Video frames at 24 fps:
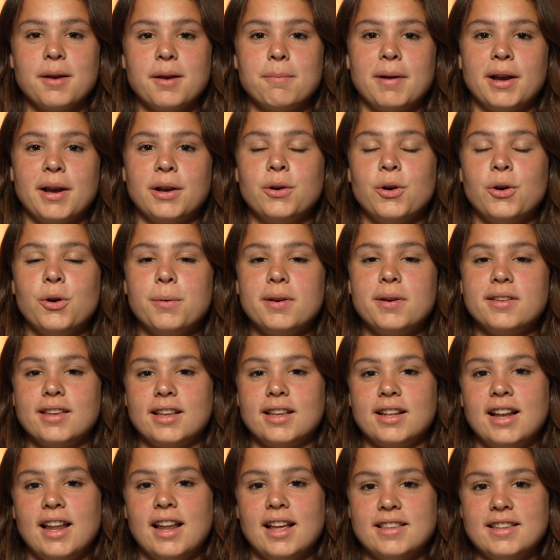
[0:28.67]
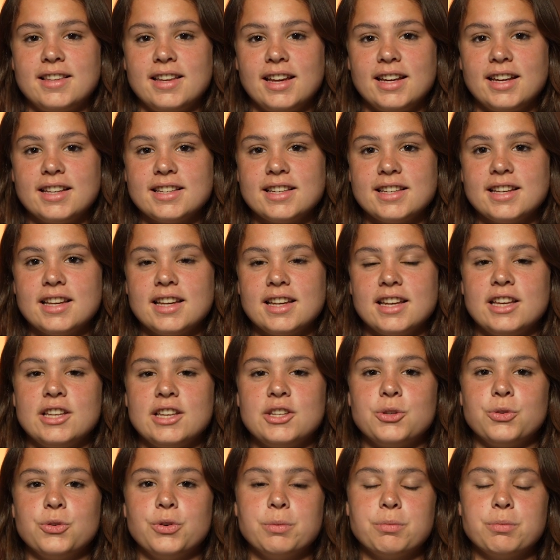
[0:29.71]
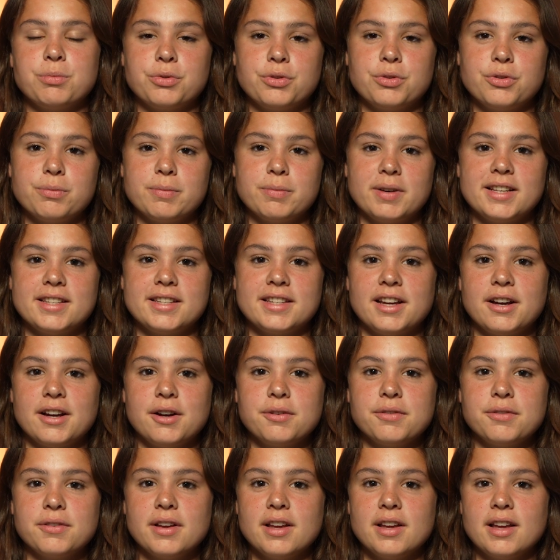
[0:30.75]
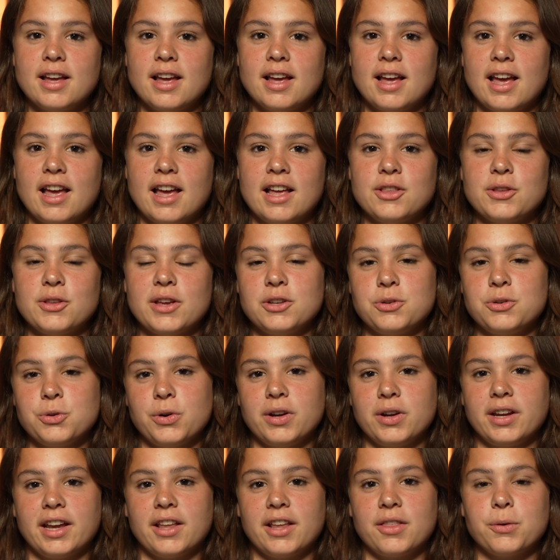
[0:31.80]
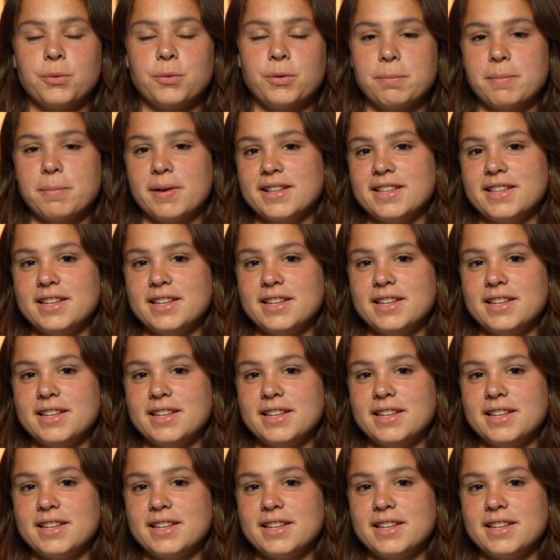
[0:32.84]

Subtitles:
My goal with athletics is to improve myself and enjoying it with my